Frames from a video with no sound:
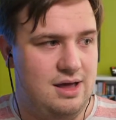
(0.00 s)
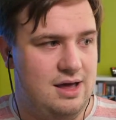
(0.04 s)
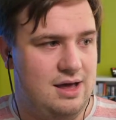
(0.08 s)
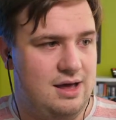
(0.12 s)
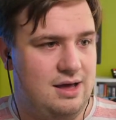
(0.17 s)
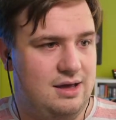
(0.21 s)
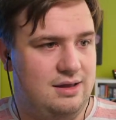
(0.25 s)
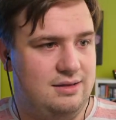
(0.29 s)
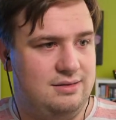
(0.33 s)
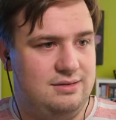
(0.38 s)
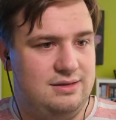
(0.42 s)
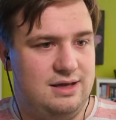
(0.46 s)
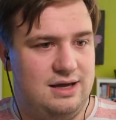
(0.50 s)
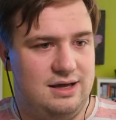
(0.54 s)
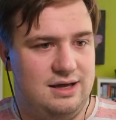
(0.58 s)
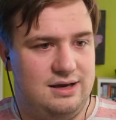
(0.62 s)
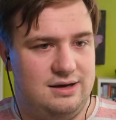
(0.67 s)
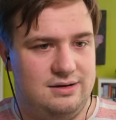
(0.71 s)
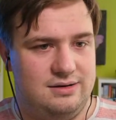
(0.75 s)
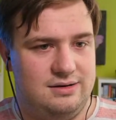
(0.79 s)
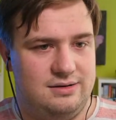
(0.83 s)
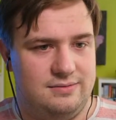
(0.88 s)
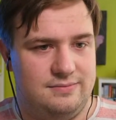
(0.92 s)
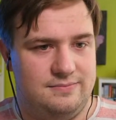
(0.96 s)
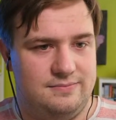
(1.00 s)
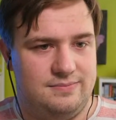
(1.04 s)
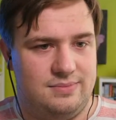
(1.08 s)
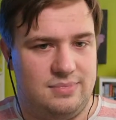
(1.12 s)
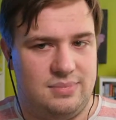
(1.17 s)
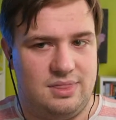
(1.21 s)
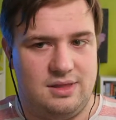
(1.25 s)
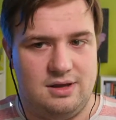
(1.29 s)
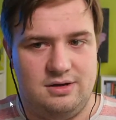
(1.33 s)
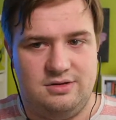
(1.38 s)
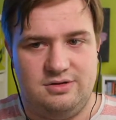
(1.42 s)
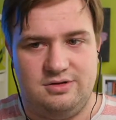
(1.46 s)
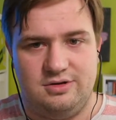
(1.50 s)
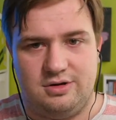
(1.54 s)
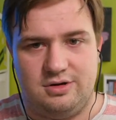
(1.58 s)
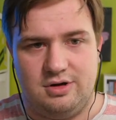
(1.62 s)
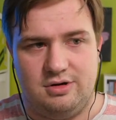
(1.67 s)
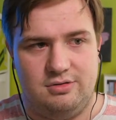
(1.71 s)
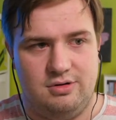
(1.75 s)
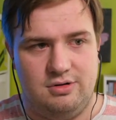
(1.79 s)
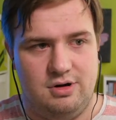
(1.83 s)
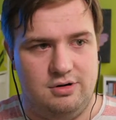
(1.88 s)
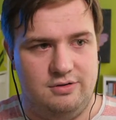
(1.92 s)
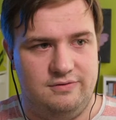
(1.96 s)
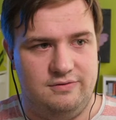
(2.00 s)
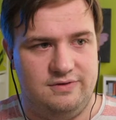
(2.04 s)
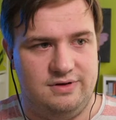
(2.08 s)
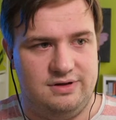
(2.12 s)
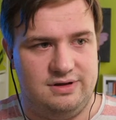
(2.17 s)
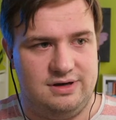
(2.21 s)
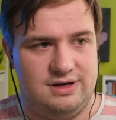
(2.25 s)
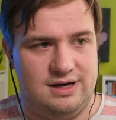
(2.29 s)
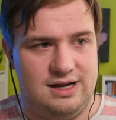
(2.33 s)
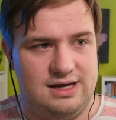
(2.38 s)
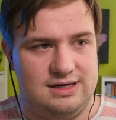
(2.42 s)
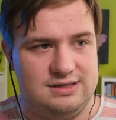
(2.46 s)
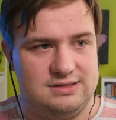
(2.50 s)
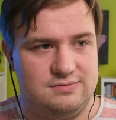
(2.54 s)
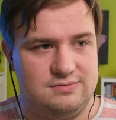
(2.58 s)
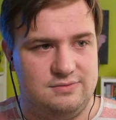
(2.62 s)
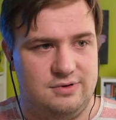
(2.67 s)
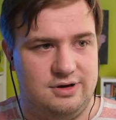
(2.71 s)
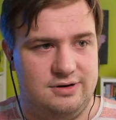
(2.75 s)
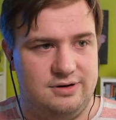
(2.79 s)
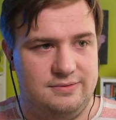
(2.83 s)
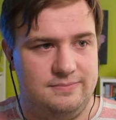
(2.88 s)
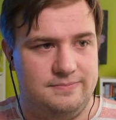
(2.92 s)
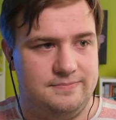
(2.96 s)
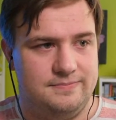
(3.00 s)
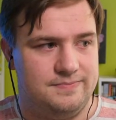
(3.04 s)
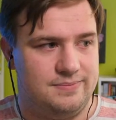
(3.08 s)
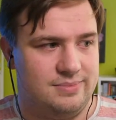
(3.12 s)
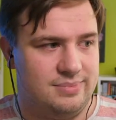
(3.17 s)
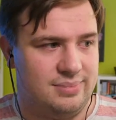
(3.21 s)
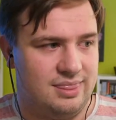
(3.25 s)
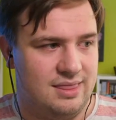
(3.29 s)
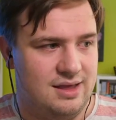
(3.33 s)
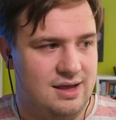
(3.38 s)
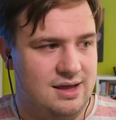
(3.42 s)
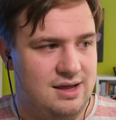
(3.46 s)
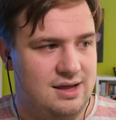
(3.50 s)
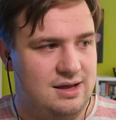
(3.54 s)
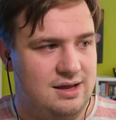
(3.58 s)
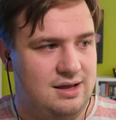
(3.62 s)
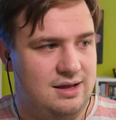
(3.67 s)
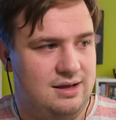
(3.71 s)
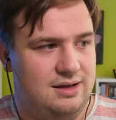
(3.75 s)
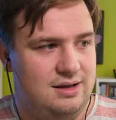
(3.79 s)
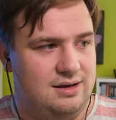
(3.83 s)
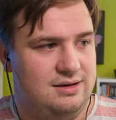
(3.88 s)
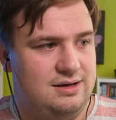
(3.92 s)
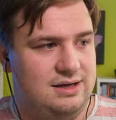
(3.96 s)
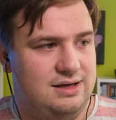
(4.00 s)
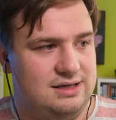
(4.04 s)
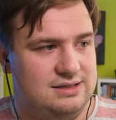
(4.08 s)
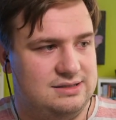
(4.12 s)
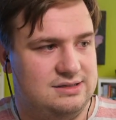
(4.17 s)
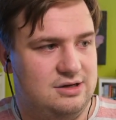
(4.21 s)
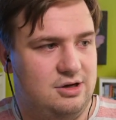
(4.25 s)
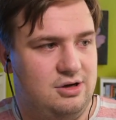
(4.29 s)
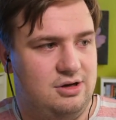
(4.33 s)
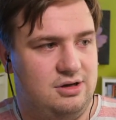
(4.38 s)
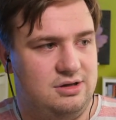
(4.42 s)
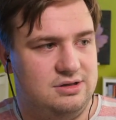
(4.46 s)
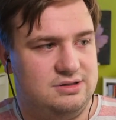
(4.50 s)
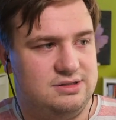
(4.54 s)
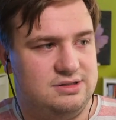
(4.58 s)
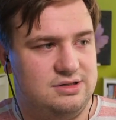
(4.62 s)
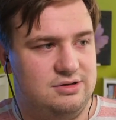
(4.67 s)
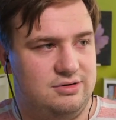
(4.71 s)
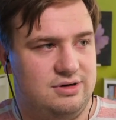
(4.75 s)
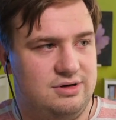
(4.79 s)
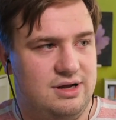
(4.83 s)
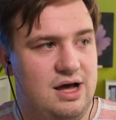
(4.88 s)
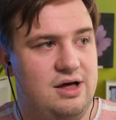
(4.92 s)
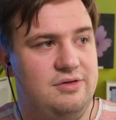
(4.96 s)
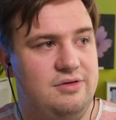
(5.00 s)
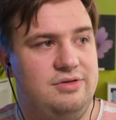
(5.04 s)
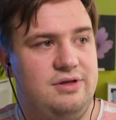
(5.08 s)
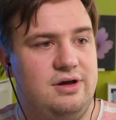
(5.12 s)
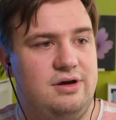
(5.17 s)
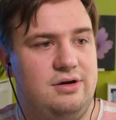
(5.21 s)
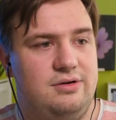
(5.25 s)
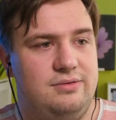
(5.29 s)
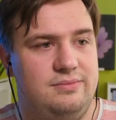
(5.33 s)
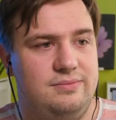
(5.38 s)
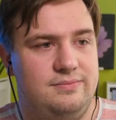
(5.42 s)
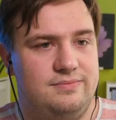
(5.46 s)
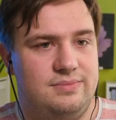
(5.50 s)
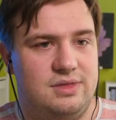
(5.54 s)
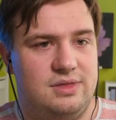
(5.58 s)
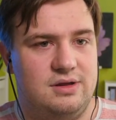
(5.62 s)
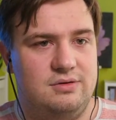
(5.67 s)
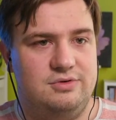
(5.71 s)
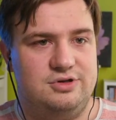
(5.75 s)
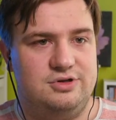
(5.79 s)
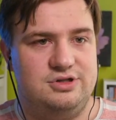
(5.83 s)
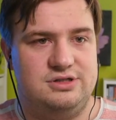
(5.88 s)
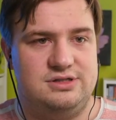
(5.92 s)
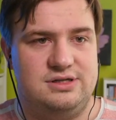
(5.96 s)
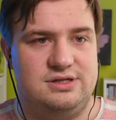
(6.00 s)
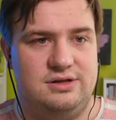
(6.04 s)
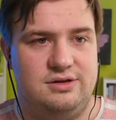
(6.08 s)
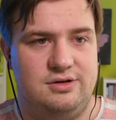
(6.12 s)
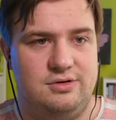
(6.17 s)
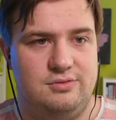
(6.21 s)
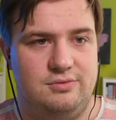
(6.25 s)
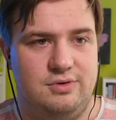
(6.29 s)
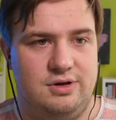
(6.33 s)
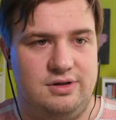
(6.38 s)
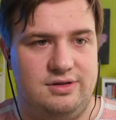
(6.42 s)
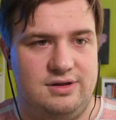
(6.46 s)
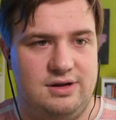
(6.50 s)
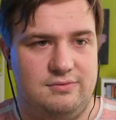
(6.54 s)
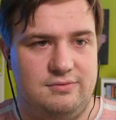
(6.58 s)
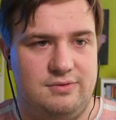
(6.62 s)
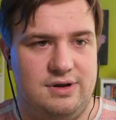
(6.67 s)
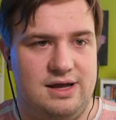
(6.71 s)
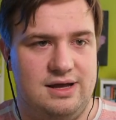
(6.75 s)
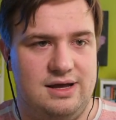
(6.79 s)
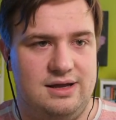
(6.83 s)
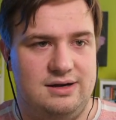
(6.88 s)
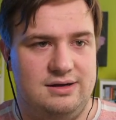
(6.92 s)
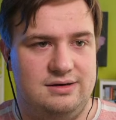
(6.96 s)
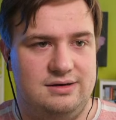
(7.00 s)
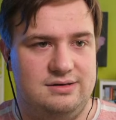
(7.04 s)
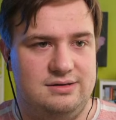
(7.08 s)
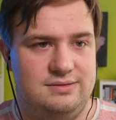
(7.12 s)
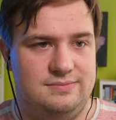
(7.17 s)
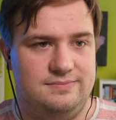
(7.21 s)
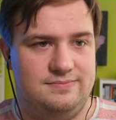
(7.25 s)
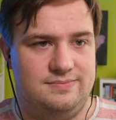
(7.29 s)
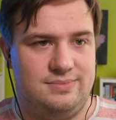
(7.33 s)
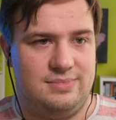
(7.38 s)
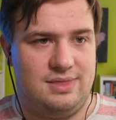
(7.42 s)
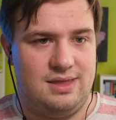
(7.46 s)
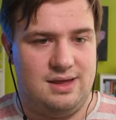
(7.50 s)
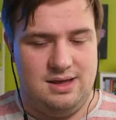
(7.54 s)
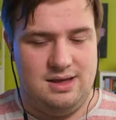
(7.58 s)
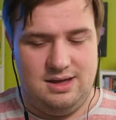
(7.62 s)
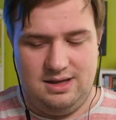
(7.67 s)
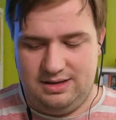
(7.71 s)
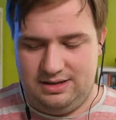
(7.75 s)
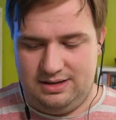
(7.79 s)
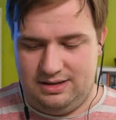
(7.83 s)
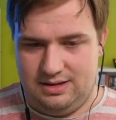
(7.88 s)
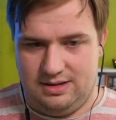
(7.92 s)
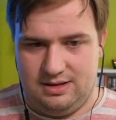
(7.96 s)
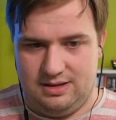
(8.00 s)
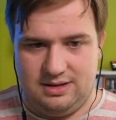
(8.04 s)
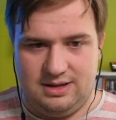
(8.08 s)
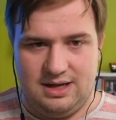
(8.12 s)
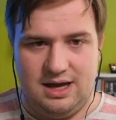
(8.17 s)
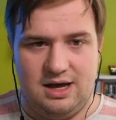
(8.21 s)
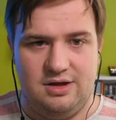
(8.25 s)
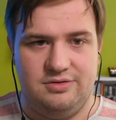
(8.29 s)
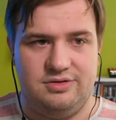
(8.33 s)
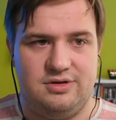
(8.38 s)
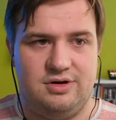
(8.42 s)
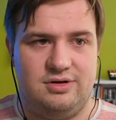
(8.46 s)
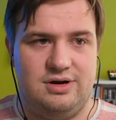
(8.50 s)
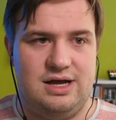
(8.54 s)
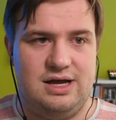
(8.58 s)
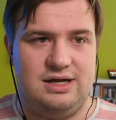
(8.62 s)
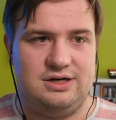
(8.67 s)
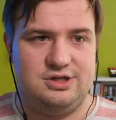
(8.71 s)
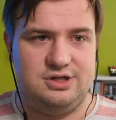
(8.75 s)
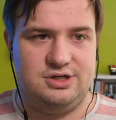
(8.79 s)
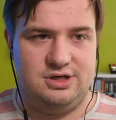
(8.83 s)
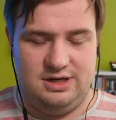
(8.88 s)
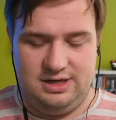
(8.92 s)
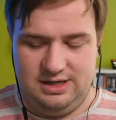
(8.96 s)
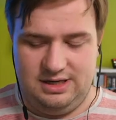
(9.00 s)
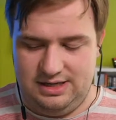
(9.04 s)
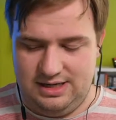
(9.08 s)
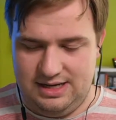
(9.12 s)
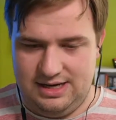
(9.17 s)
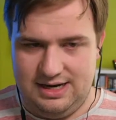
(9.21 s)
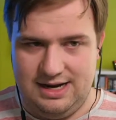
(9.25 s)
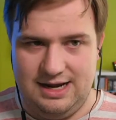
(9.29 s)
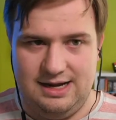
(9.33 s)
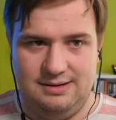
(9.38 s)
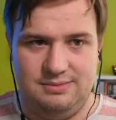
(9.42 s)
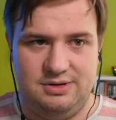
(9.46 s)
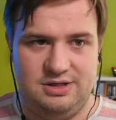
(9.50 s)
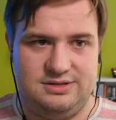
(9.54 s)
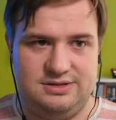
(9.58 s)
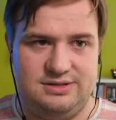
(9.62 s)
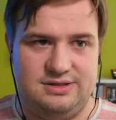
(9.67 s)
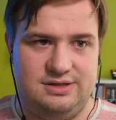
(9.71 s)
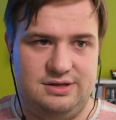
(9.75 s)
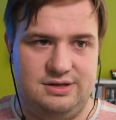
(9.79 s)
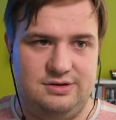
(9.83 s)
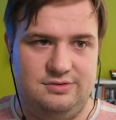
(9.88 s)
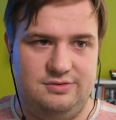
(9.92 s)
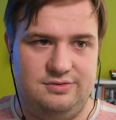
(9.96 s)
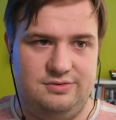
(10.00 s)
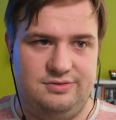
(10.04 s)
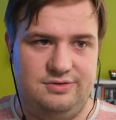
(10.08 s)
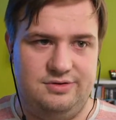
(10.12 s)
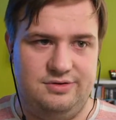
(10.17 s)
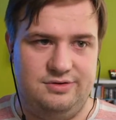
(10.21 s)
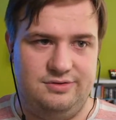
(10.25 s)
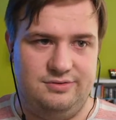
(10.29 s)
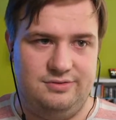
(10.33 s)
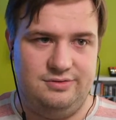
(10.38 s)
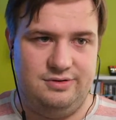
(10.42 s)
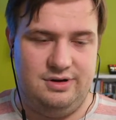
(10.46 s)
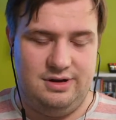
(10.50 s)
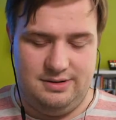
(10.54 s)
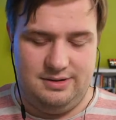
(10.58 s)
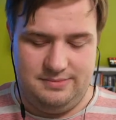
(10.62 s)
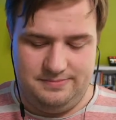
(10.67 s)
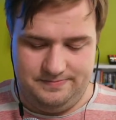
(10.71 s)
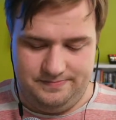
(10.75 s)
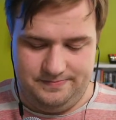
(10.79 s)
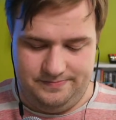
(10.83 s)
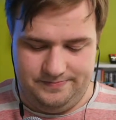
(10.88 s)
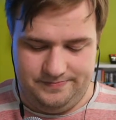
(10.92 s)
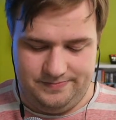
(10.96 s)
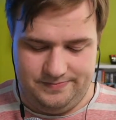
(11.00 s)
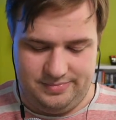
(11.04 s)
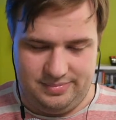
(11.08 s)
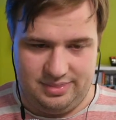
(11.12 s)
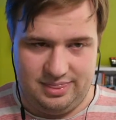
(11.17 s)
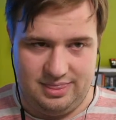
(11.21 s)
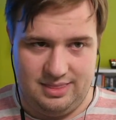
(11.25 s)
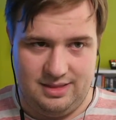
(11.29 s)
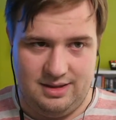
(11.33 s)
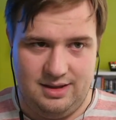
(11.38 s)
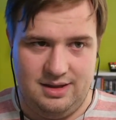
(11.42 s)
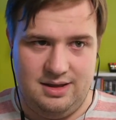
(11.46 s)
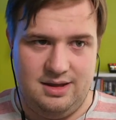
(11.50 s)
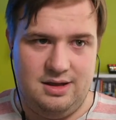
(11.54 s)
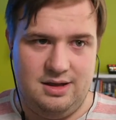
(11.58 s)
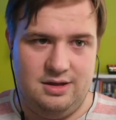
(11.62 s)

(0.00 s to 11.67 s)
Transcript: Then to go over the next one, there's also Countdown, which is a new one that we added. Countdown actually enables you to do a